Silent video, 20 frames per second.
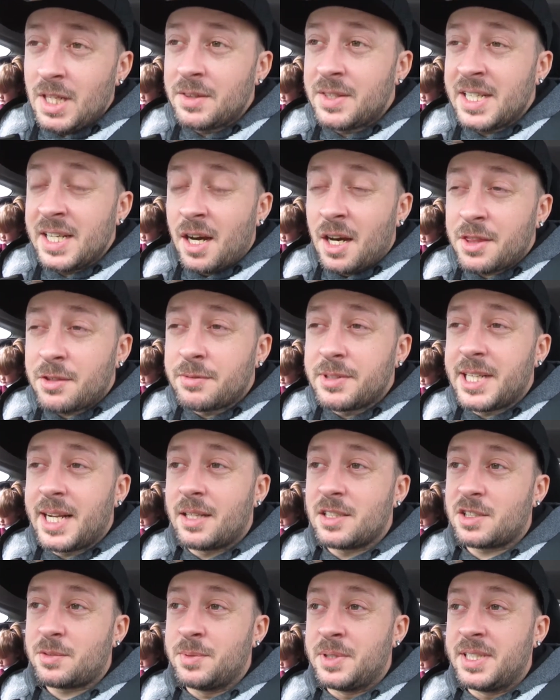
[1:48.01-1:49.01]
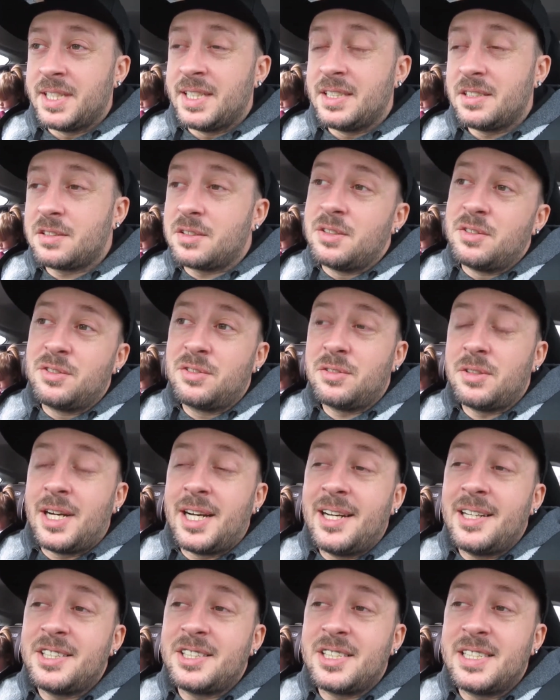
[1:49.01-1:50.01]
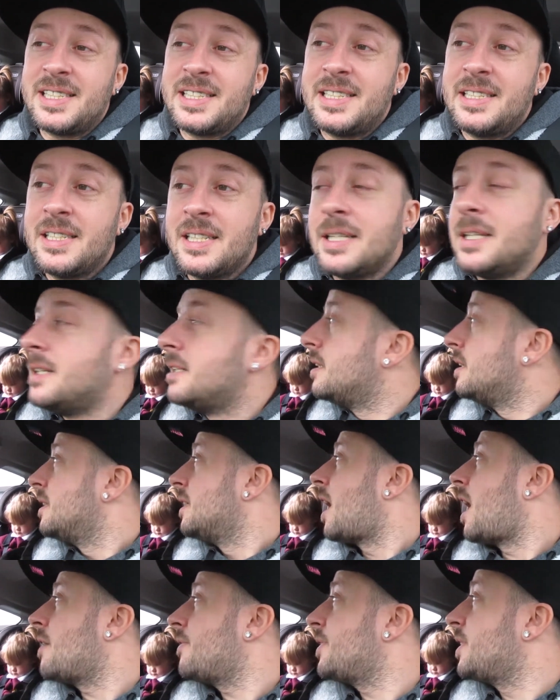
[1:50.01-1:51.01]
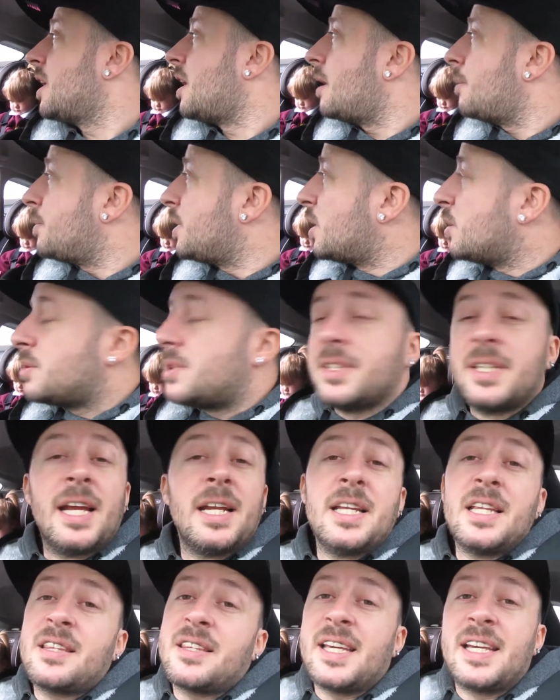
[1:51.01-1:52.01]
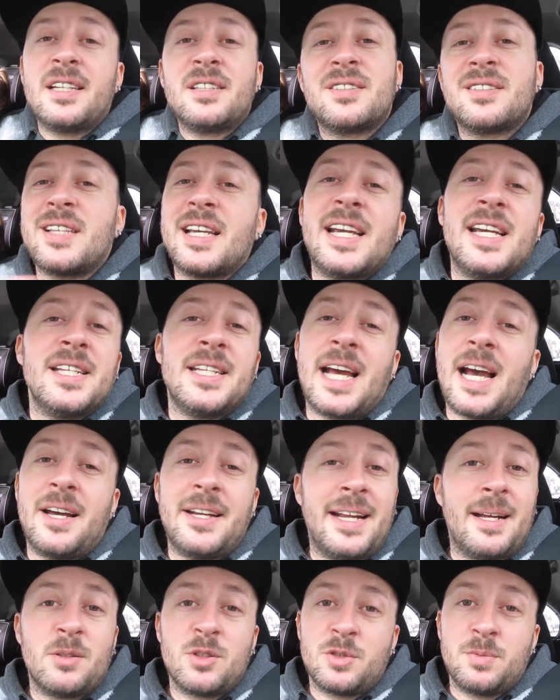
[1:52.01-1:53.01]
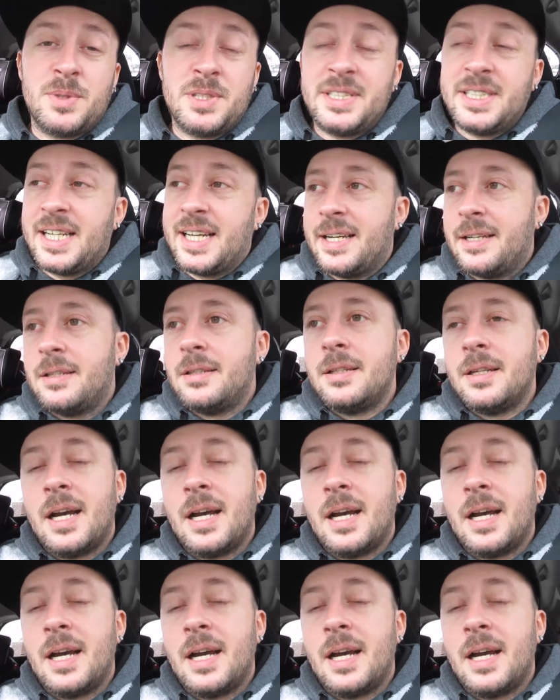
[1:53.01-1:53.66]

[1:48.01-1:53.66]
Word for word: the other announcement is, because I actually haven't uploaded anything saying that announcement yet,